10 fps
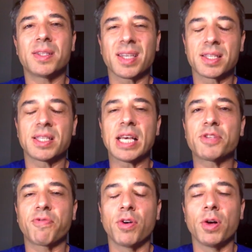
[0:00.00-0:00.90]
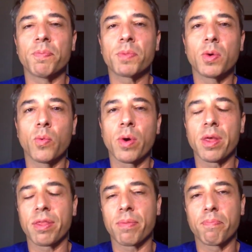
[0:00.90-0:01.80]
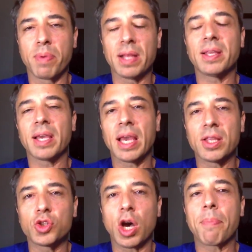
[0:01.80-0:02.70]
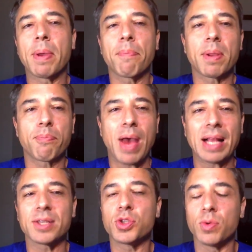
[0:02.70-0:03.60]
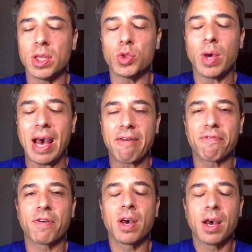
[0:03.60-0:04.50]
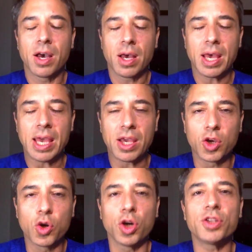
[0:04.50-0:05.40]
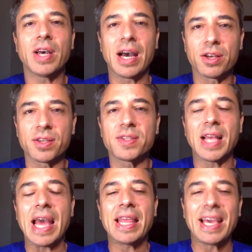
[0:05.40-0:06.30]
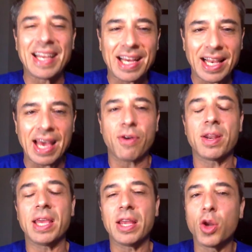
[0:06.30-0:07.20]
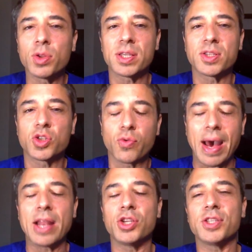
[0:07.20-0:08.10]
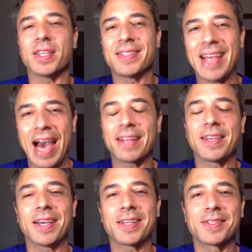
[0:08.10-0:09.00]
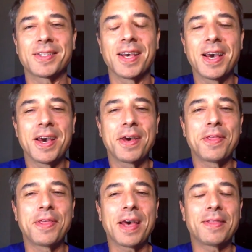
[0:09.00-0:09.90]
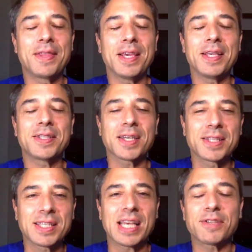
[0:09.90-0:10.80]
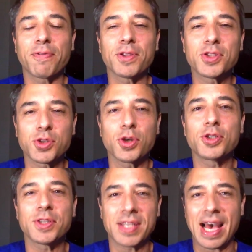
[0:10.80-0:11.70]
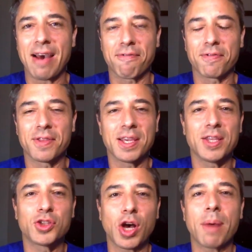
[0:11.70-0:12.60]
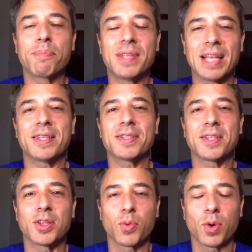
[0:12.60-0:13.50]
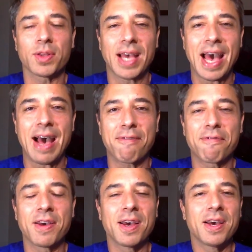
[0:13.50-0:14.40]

successful with building a top implant practice, you need to have a good understanding and clarity and know the strategies and tactics that the successful surgeons have, the top dentists in the world have.